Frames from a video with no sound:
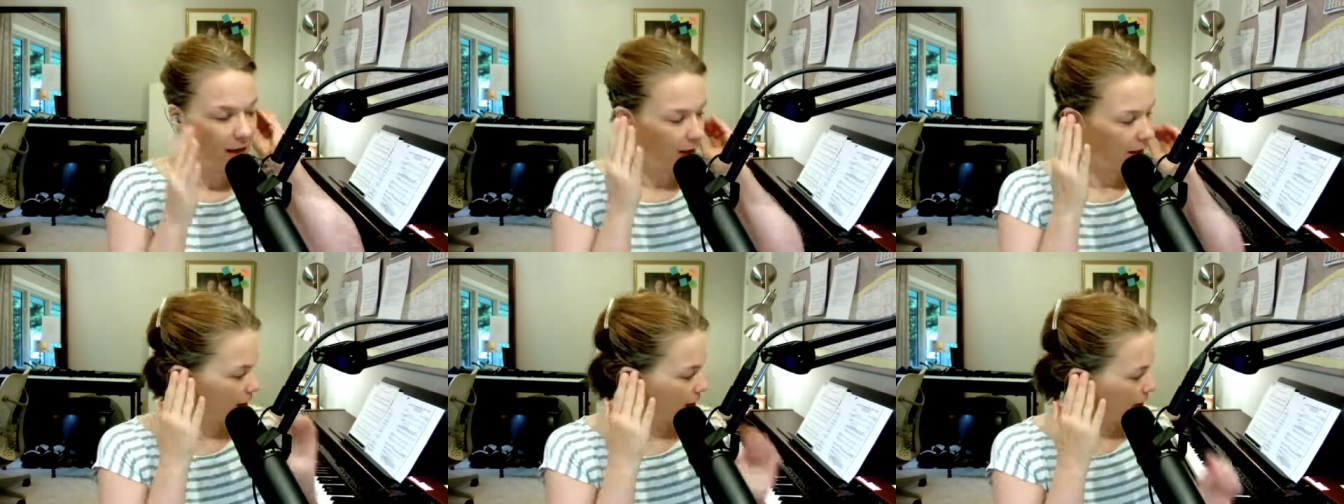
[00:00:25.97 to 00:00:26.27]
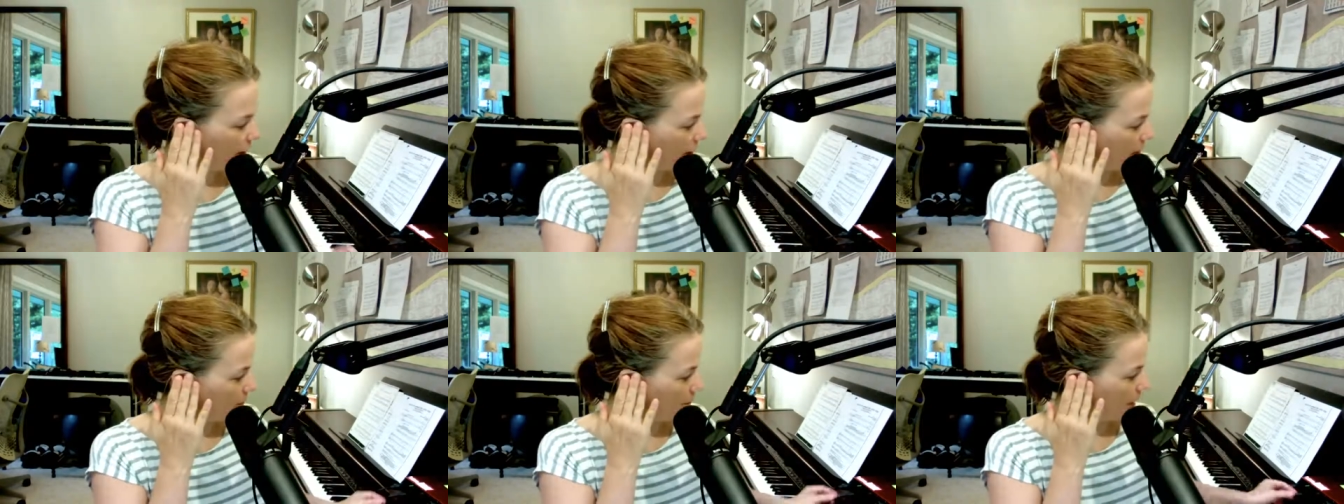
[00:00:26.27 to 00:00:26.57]

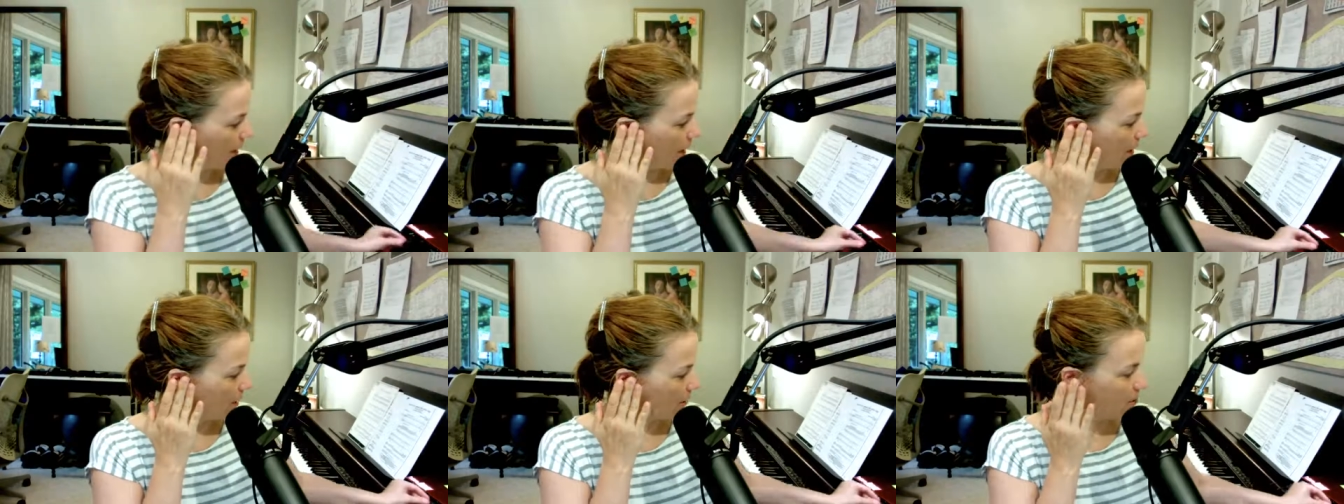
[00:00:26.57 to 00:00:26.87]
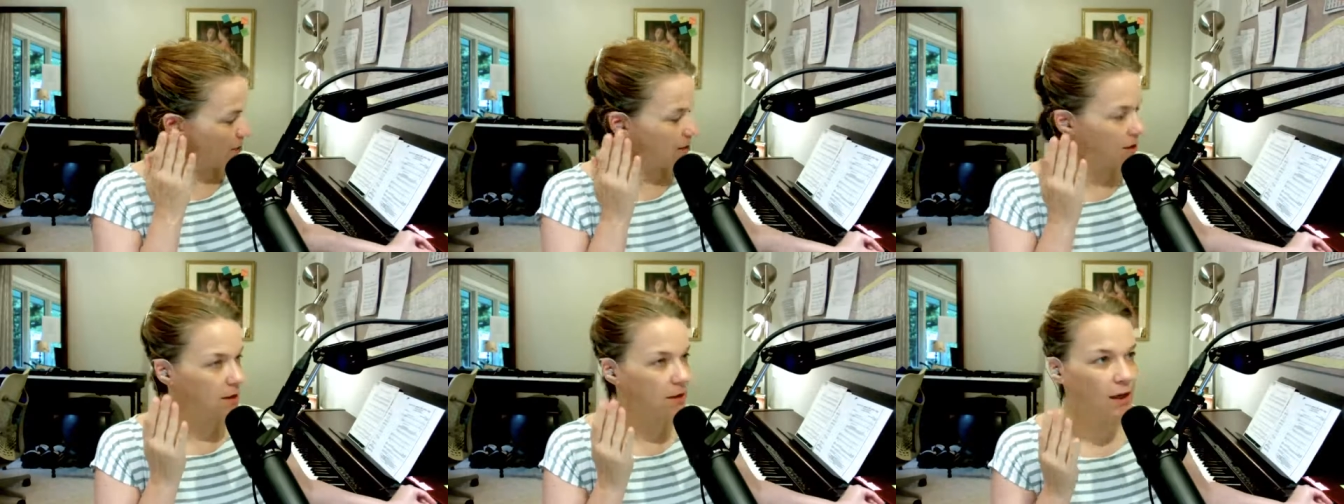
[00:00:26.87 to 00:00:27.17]
in
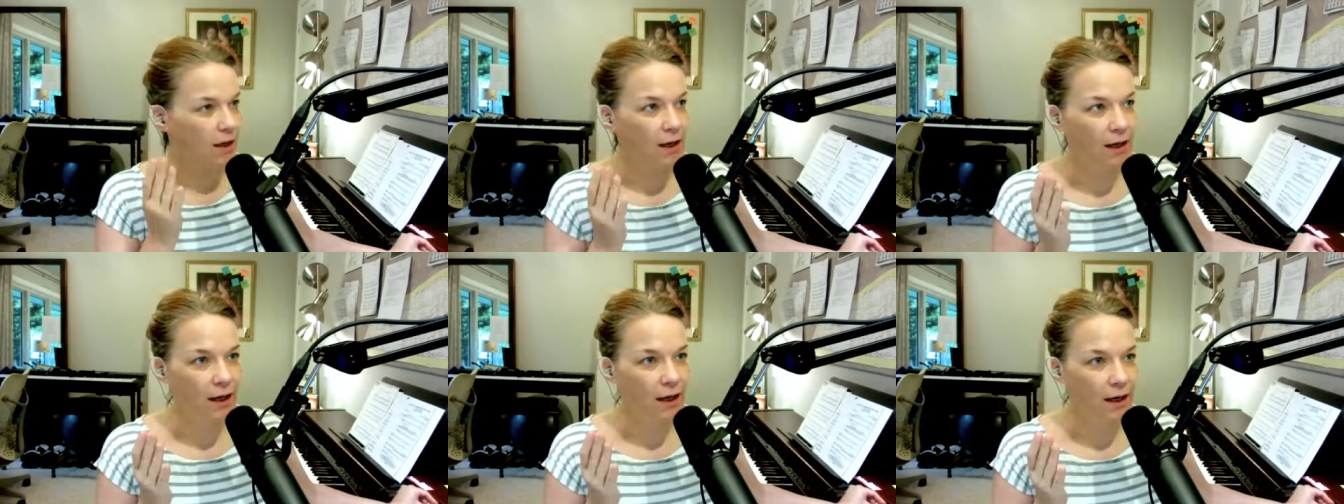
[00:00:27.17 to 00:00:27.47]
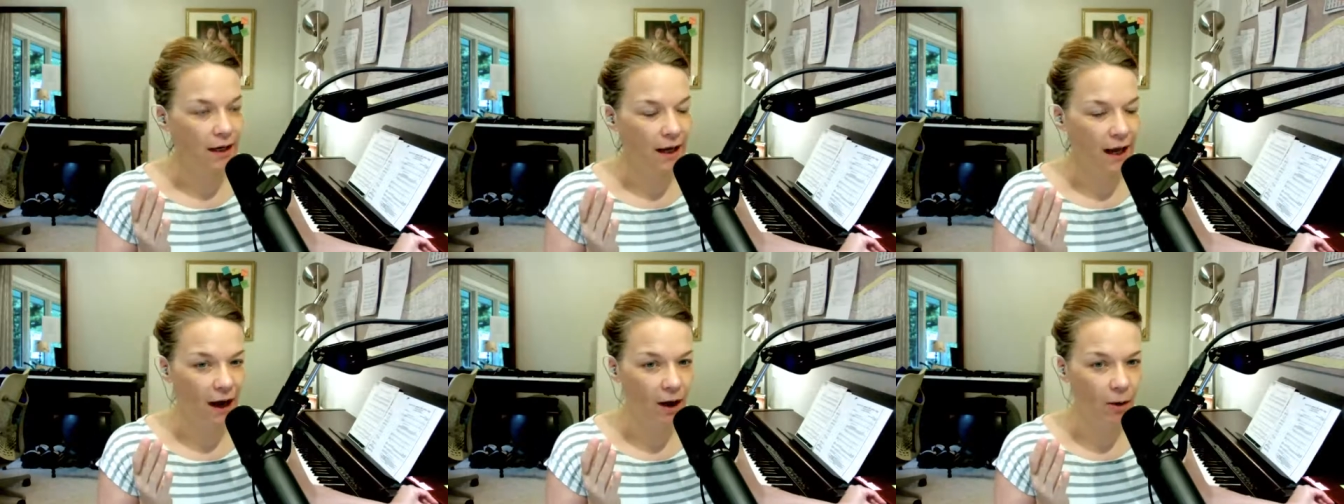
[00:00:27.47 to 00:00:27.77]
about
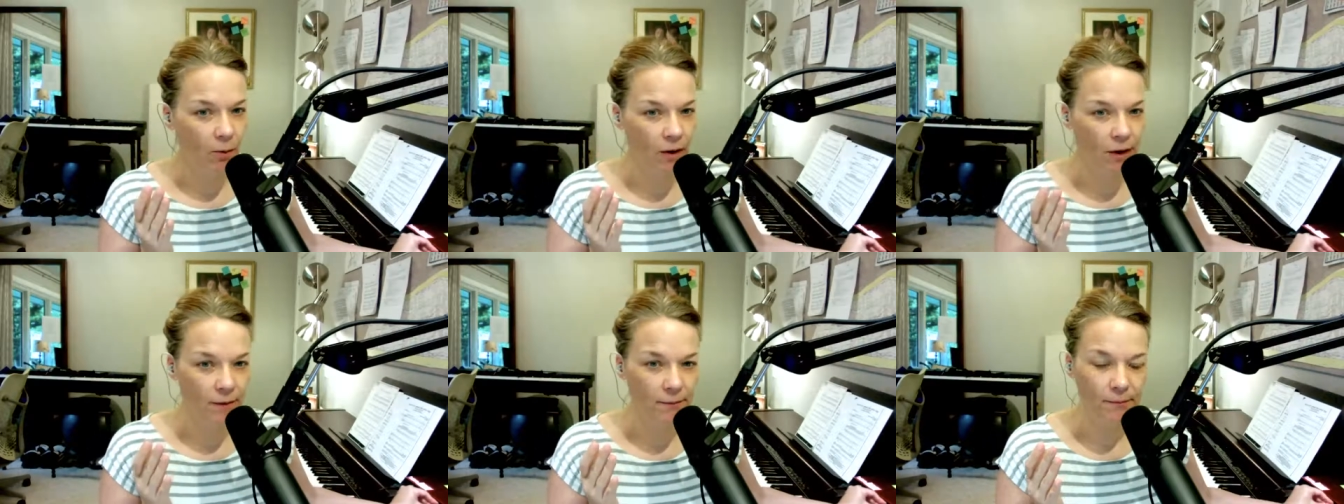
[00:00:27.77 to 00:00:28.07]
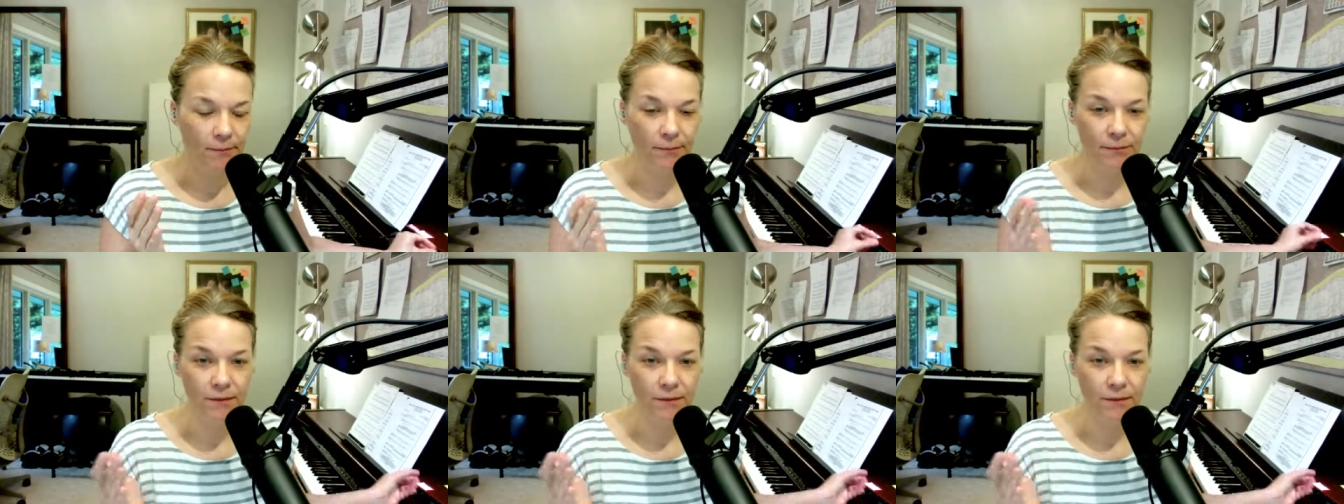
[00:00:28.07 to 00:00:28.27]
an hour.